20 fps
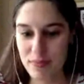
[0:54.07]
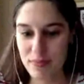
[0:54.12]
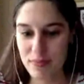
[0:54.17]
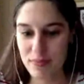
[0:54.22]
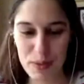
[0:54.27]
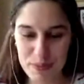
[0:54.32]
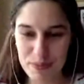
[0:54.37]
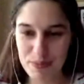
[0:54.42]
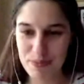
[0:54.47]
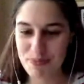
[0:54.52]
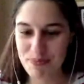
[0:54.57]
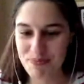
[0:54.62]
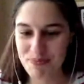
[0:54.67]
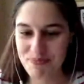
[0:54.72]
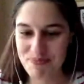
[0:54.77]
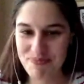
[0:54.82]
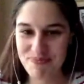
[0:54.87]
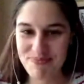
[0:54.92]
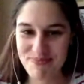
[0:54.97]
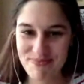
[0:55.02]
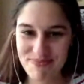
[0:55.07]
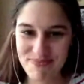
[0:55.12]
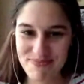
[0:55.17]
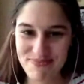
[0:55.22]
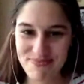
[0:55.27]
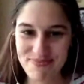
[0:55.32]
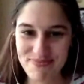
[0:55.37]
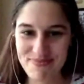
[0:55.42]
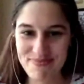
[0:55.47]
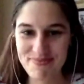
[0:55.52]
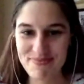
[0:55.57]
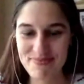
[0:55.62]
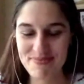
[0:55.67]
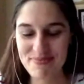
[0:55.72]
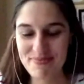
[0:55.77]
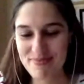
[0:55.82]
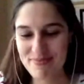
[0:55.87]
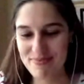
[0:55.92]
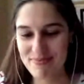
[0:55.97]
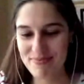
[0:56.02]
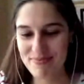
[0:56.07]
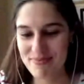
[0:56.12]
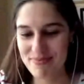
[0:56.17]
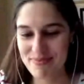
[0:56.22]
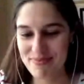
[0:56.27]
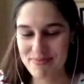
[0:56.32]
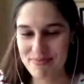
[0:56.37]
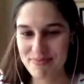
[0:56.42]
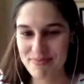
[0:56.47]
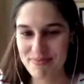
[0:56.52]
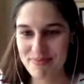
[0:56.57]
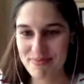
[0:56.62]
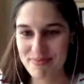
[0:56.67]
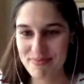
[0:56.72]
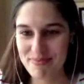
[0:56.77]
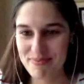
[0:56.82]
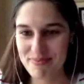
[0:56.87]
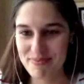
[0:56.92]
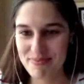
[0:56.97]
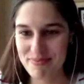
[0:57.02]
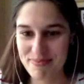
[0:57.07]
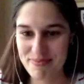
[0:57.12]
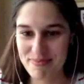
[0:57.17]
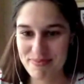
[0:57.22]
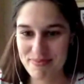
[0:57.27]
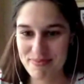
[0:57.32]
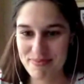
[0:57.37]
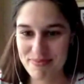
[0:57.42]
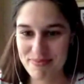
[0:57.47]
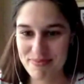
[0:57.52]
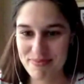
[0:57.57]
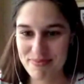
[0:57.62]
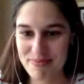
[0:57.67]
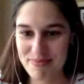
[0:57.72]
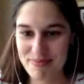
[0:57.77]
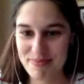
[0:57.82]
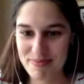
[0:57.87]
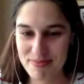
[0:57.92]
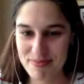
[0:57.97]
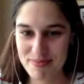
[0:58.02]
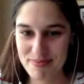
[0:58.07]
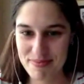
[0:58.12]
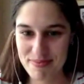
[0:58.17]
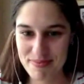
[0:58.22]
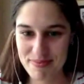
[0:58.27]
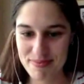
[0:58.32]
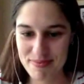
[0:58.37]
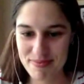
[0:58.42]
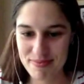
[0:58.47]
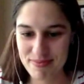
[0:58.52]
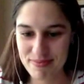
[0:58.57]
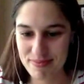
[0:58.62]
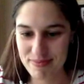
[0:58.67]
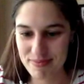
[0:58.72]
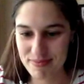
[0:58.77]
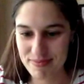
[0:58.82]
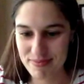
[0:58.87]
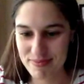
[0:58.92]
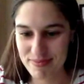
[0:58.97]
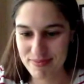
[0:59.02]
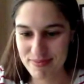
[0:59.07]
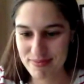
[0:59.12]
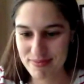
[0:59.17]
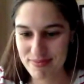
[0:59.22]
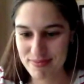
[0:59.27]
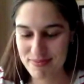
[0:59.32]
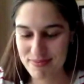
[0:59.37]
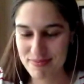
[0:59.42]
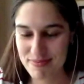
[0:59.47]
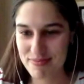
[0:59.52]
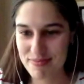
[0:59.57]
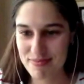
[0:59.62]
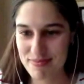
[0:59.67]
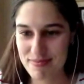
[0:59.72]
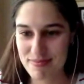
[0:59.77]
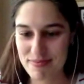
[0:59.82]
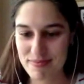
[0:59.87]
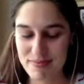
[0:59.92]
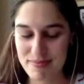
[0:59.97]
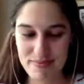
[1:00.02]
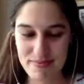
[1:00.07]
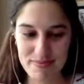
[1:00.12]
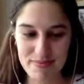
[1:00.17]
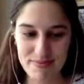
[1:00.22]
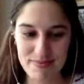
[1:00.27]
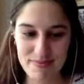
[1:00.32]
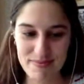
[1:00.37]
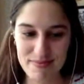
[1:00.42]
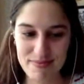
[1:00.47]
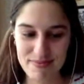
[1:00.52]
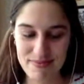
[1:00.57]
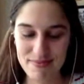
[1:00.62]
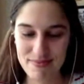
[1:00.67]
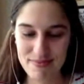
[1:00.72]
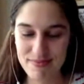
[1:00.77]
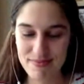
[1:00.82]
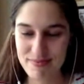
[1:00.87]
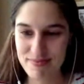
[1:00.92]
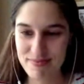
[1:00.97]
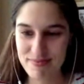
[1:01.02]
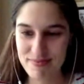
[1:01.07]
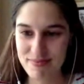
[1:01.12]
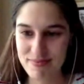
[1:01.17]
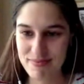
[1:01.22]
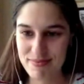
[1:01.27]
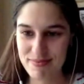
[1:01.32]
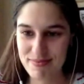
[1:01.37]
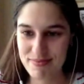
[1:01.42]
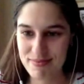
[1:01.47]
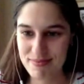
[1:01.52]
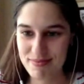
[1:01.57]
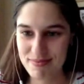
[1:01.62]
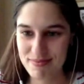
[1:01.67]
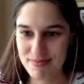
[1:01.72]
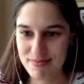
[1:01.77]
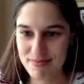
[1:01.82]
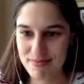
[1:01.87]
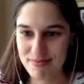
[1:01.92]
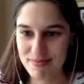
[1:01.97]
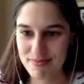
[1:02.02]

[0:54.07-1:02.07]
The person shown says nothing.